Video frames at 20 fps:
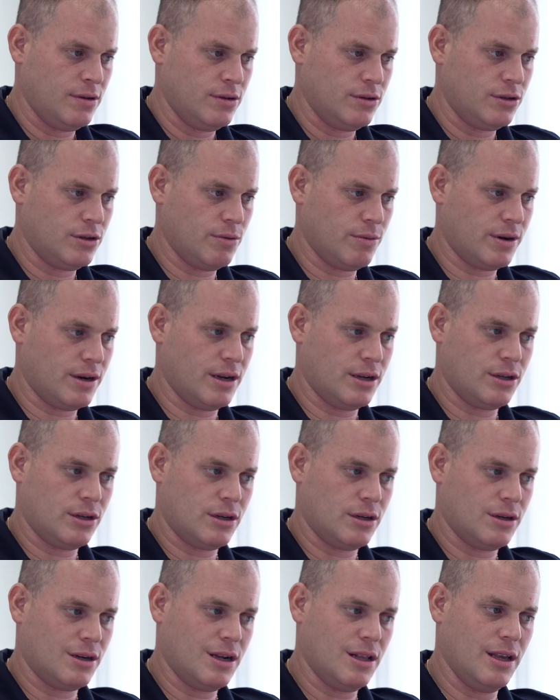So we're going to
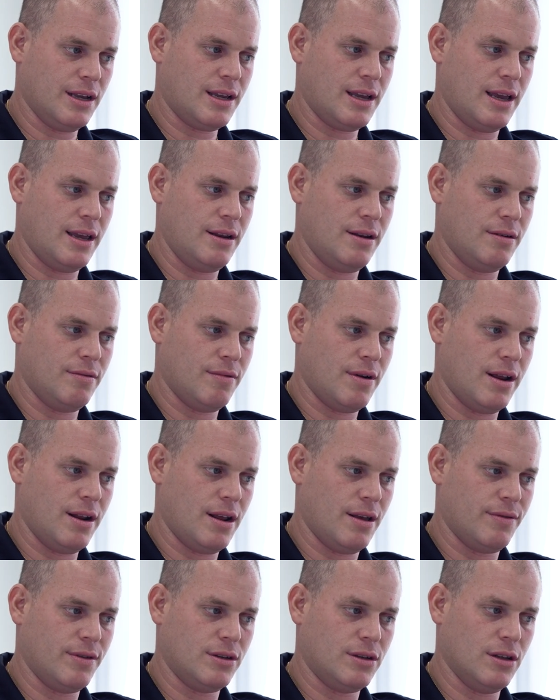click it right
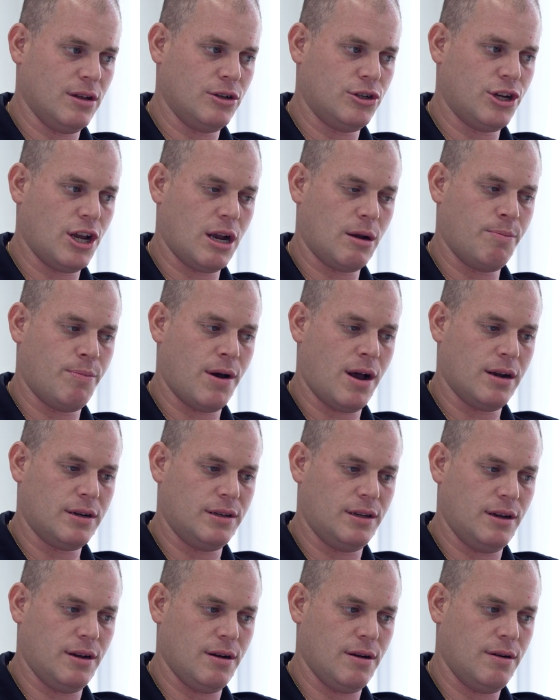on this little
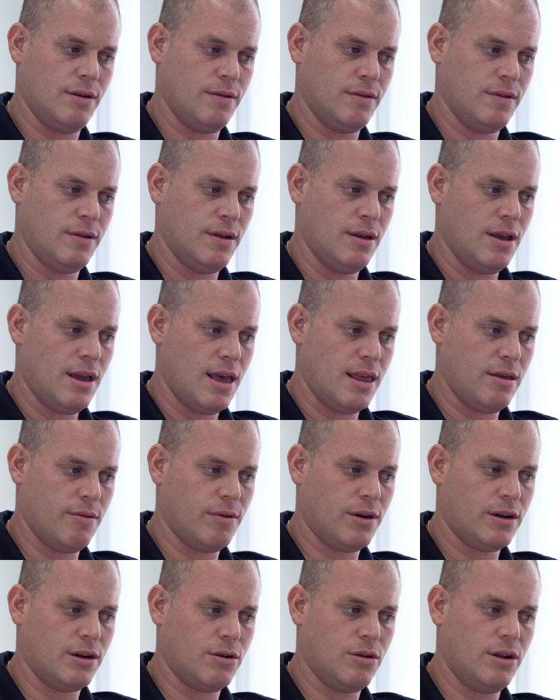checkbox here. And then
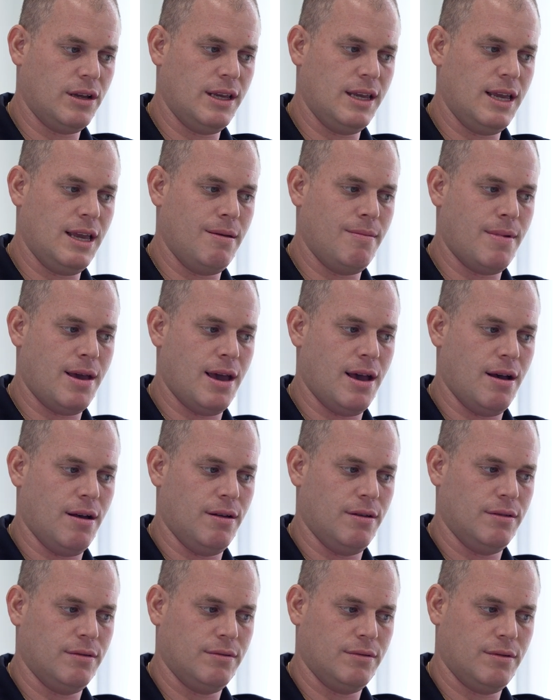we're going to go to
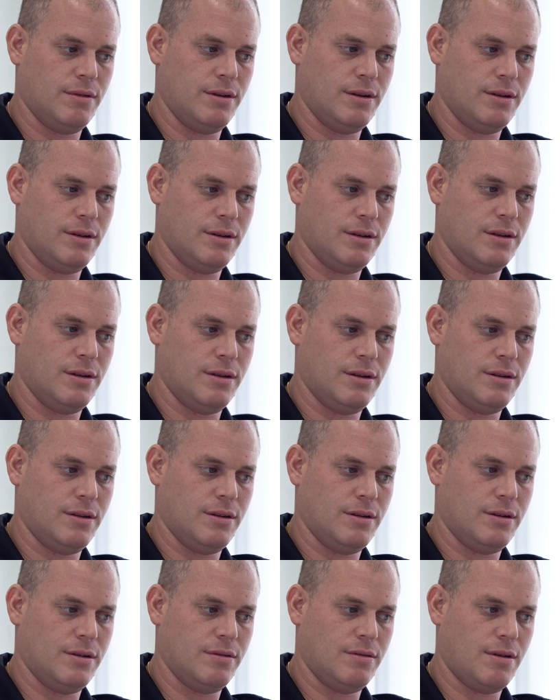email.
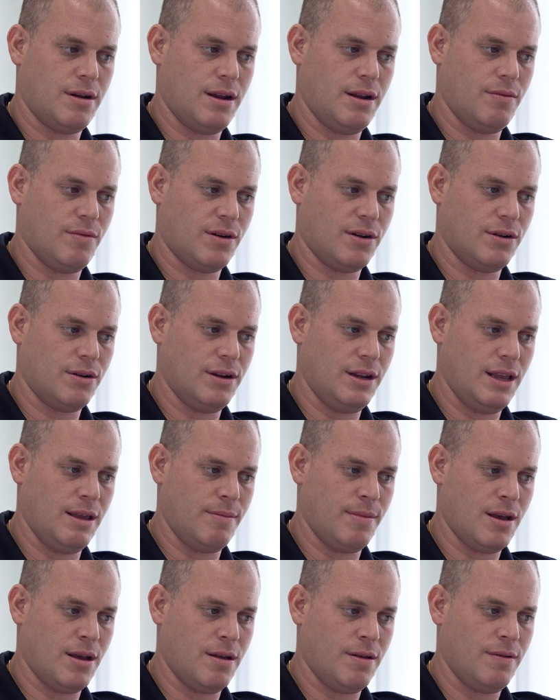All right. We're going to go to
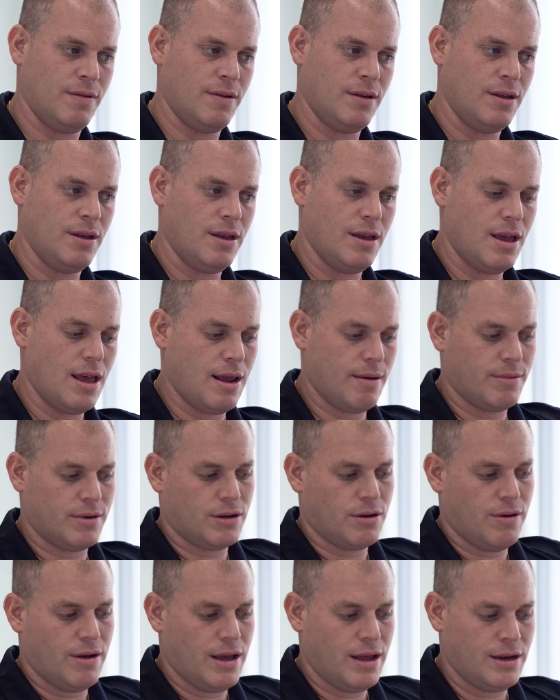email. And I'm going to
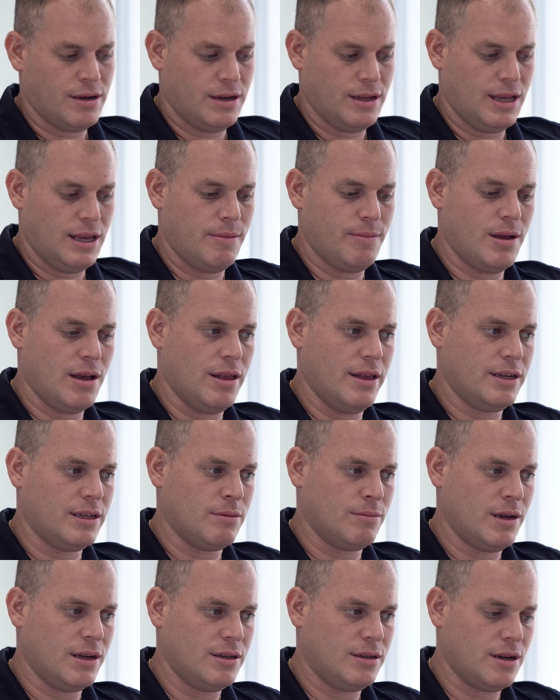go ahead and email it
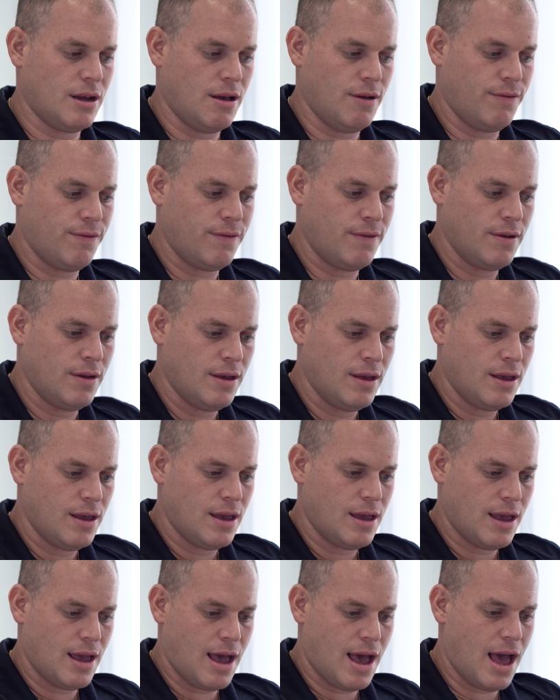to myself,
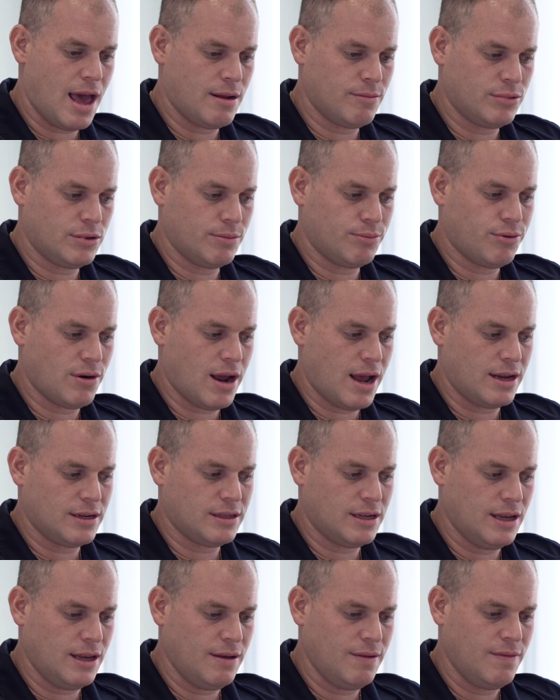
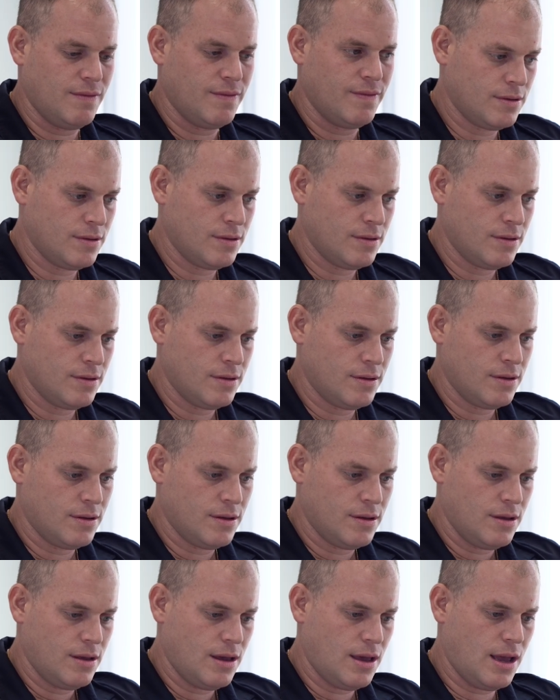
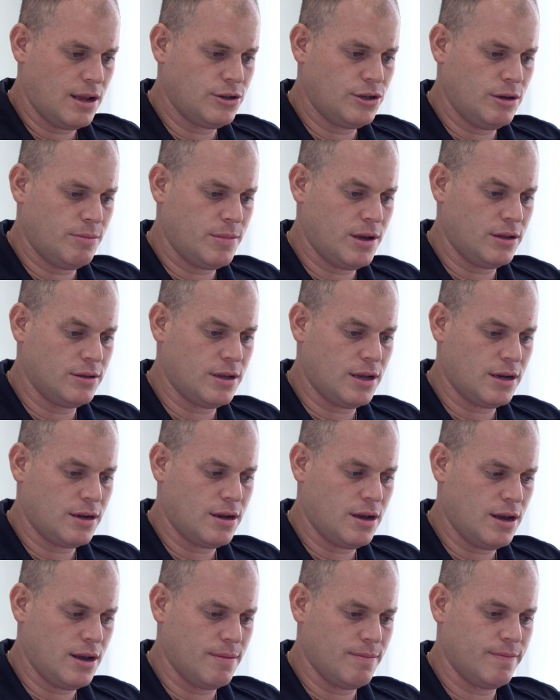
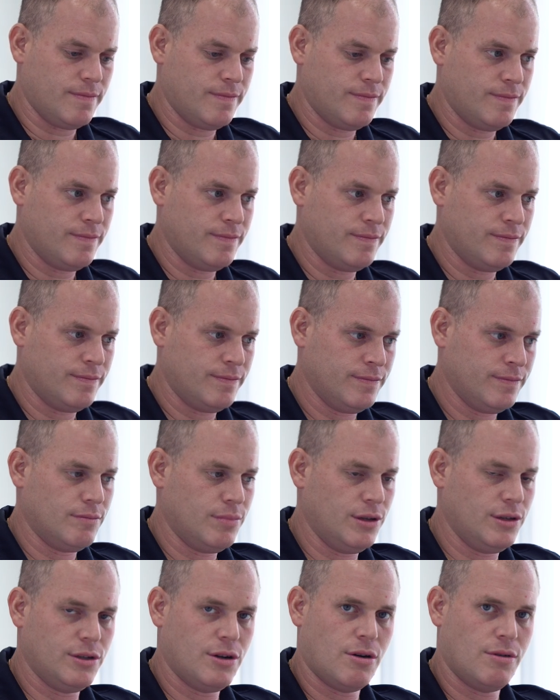adamsaprasky@gmail.com.
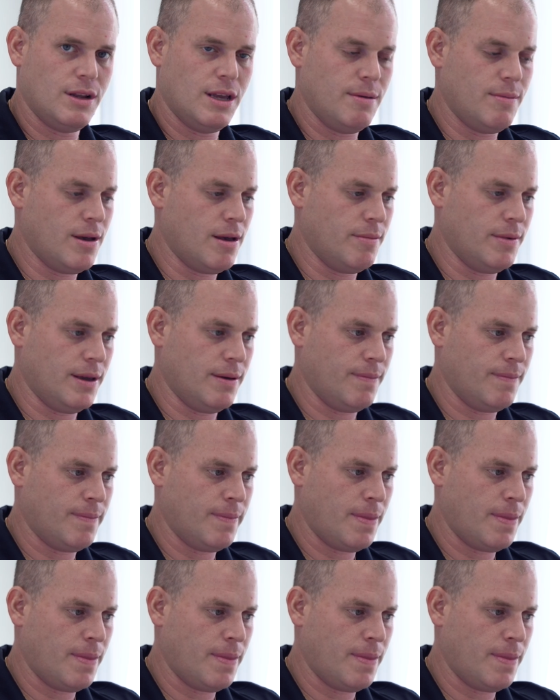Please don't email me.